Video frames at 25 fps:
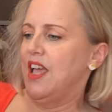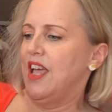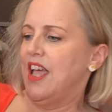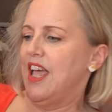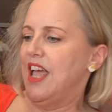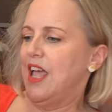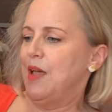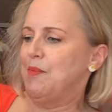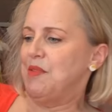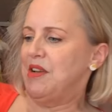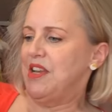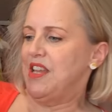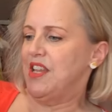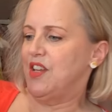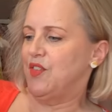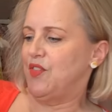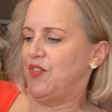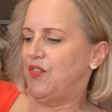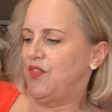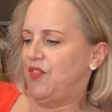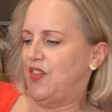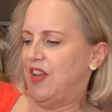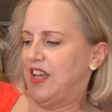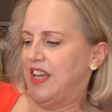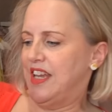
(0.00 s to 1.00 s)
Emily and
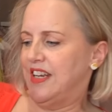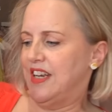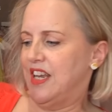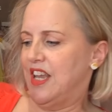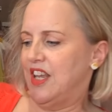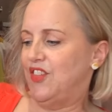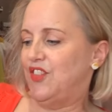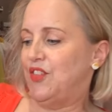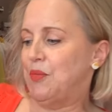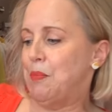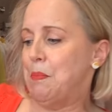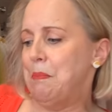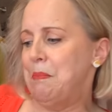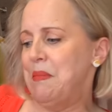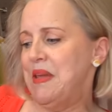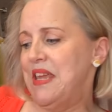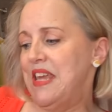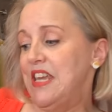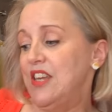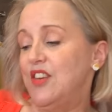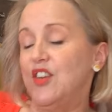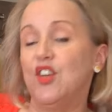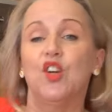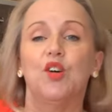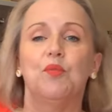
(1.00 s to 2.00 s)
Fin, it's a
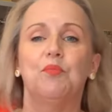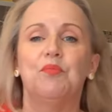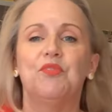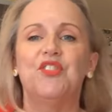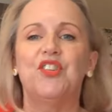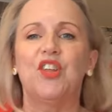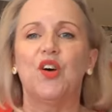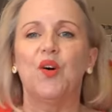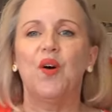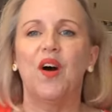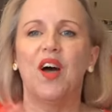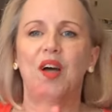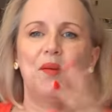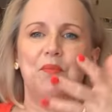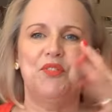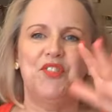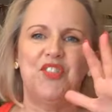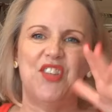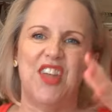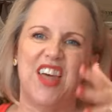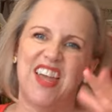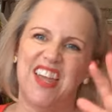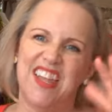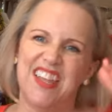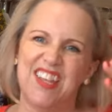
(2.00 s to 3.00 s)
medium, so I'm
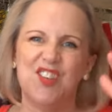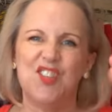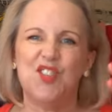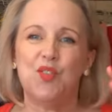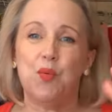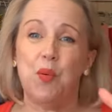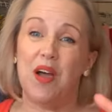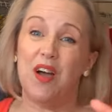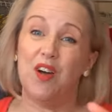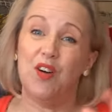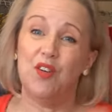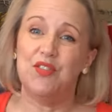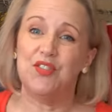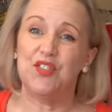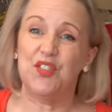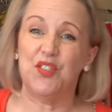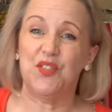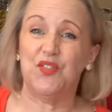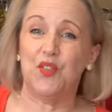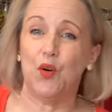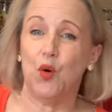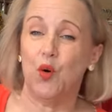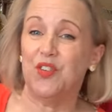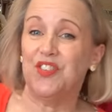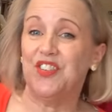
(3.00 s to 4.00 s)
saying 12 to
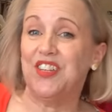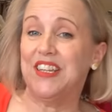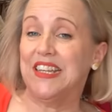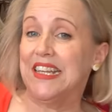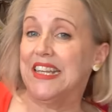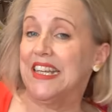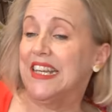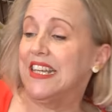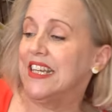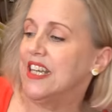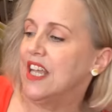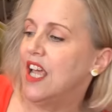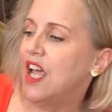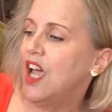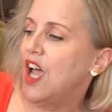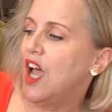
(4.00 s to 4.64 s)
14